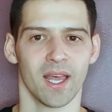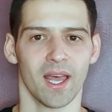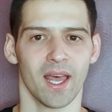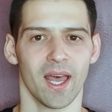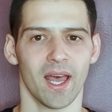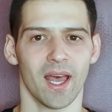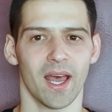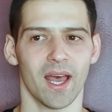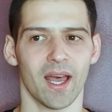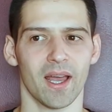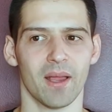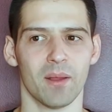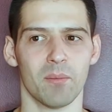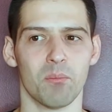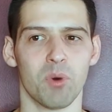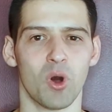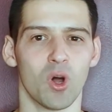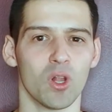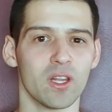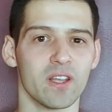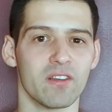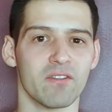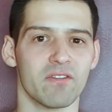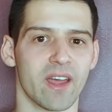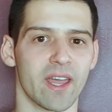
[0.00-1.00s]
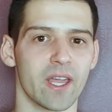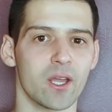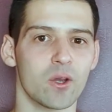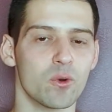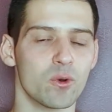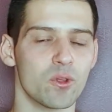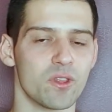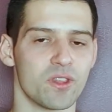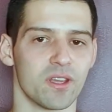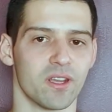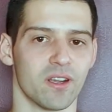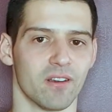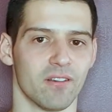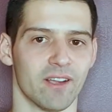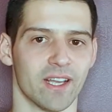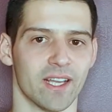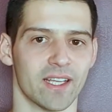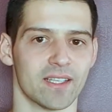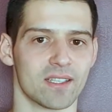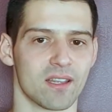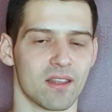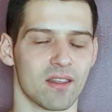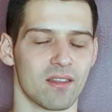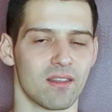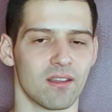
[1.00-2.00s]
Uh, polyvagal theory is
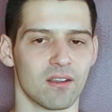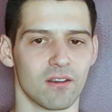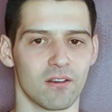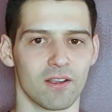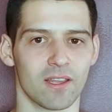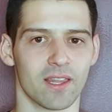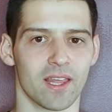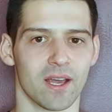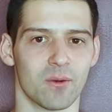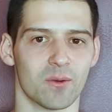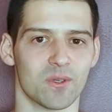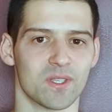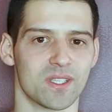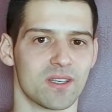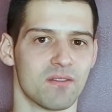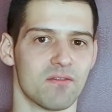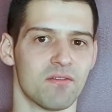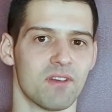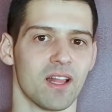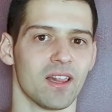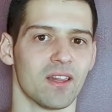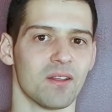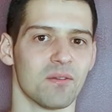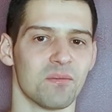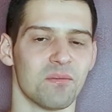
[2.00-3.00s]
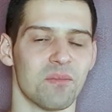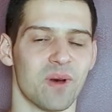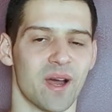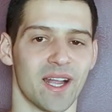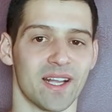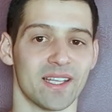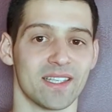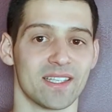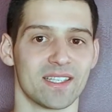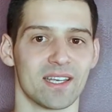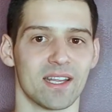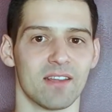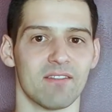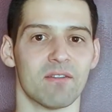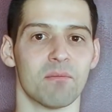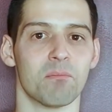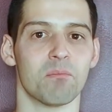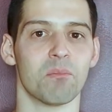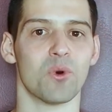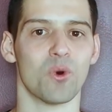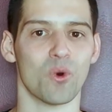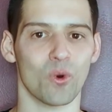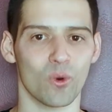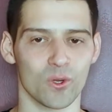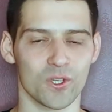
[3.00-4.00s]
a theory that was developed by Stephen
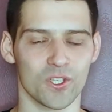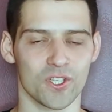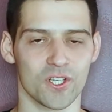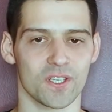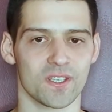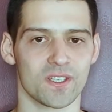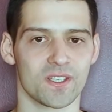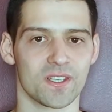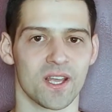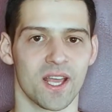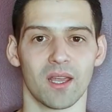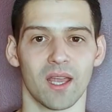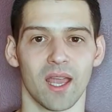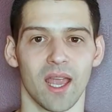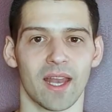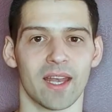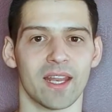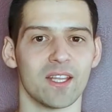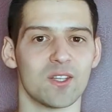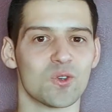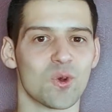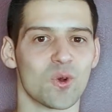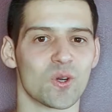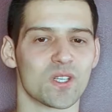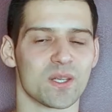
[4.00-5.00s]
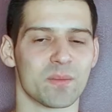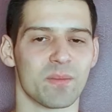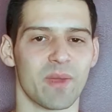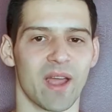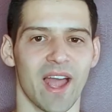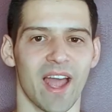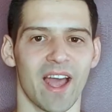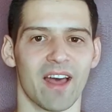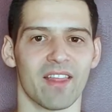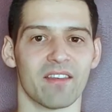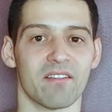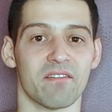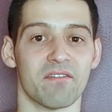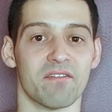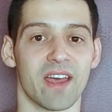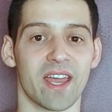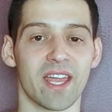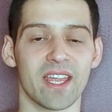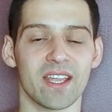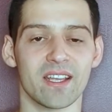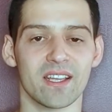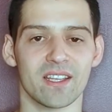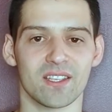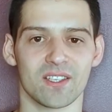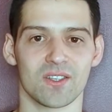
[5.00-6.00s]
Porges, and he talks about how the
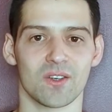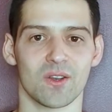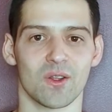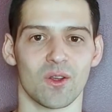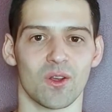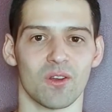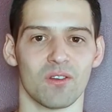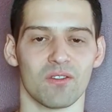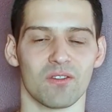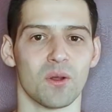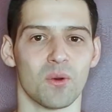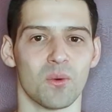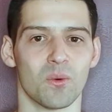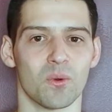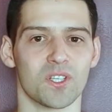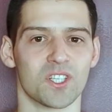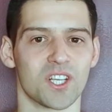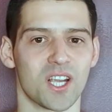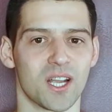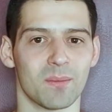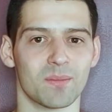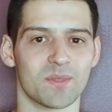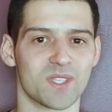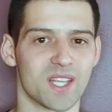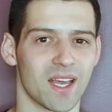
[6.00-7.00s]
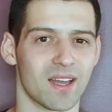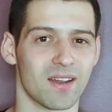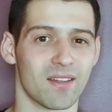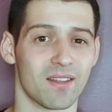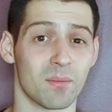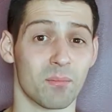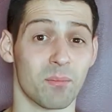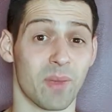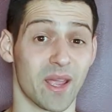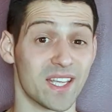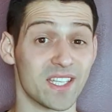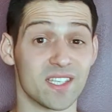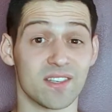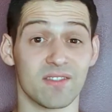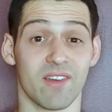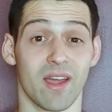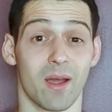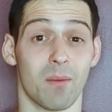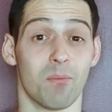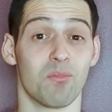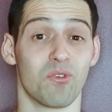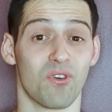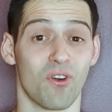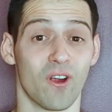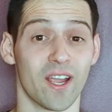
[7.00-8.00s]
vagus nerve, which comes out of the base of our
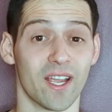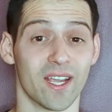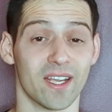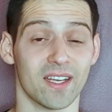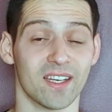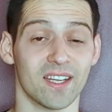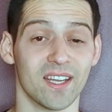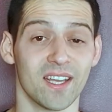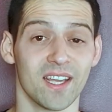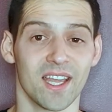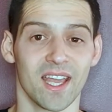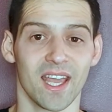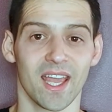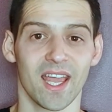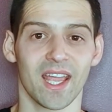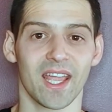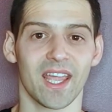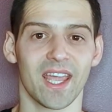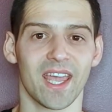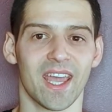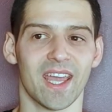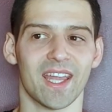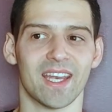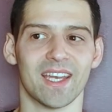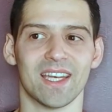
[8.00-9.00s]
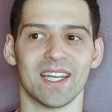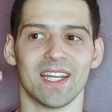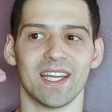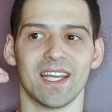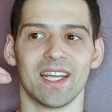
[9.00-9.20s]
brain, can